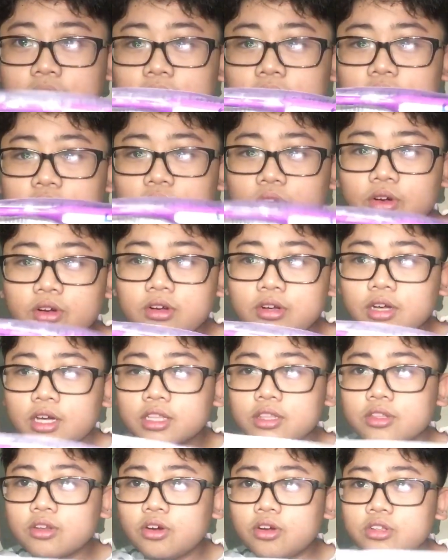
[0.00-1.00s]
Ito,
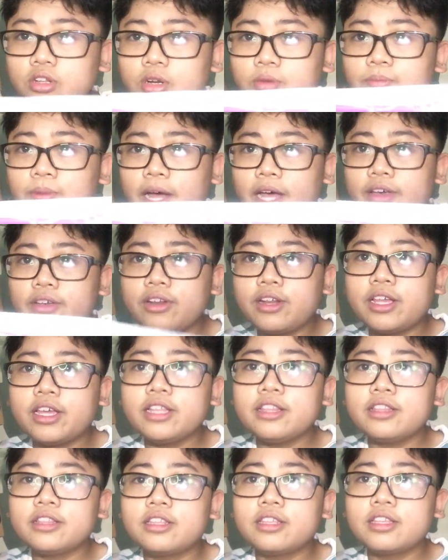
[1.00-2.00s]
at color violet.